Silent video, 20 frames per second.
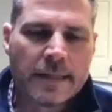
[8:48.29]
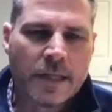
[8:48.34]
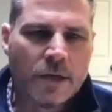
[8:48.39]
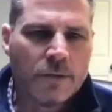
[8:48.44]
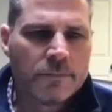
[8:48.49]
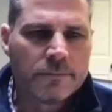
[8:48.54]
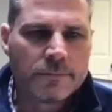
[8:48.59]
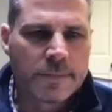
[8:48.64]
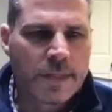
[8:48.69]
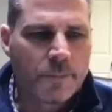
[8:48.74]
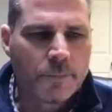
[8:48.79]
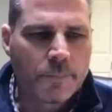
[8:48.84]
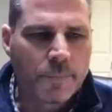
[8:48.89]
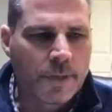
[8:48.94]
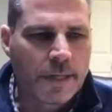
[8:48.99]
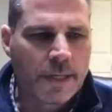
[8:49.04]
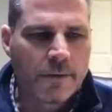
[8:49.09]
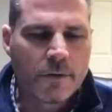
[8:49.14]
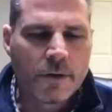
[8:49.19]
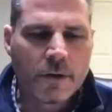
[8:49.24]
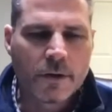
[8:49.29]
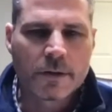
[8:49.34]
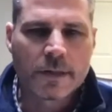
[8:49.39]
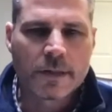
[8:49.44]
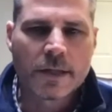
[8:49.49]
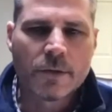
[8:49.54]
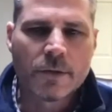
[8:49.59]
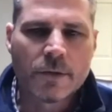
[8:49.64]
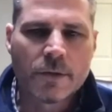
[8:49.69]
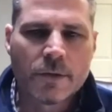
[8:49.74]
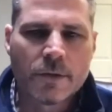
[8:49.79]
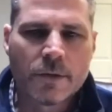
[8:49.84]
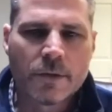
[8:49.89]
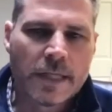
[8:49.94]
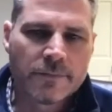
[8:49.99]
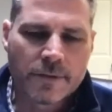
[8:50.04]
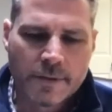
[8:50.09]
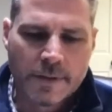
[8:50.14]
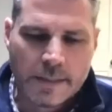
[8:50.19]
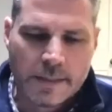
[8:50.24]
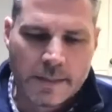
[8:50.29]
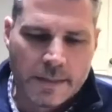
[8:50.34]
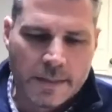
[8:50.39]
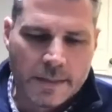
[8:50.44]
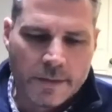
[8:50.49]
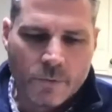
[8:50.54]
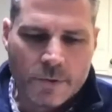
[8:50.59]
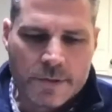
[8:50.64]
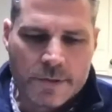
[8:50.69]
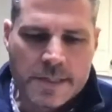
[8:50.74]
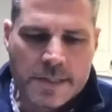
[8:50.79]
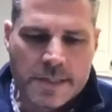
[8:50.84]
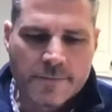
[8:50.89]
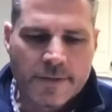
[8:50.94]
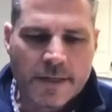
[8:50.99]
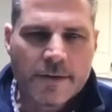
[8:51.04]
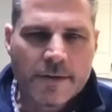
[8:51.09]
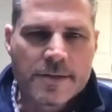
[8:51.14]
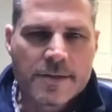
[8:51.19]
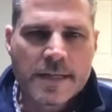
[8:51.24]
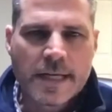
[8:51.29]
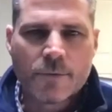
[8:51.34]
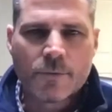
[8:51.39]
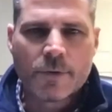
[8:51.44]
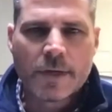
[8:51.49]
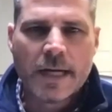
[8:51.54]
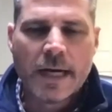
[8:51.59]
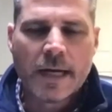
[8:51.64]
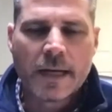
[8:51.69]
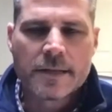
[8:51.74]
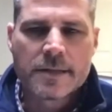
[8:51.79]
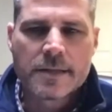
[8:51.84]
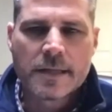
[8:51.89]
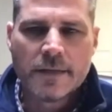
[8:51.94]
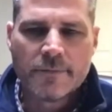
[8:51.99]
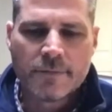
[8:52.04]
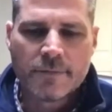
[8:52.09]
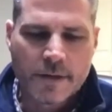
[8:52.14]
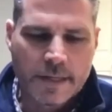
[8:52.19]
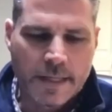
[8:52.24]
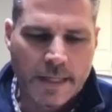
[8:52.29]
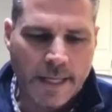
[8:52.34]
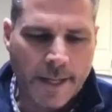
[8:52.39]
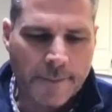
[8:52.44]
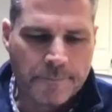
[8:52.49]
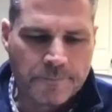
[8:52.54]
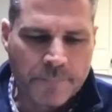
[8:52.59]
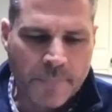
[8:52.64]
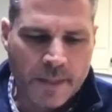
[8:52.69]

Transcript: No no prayer hardly, or whatever, which is a very sad reality of our day.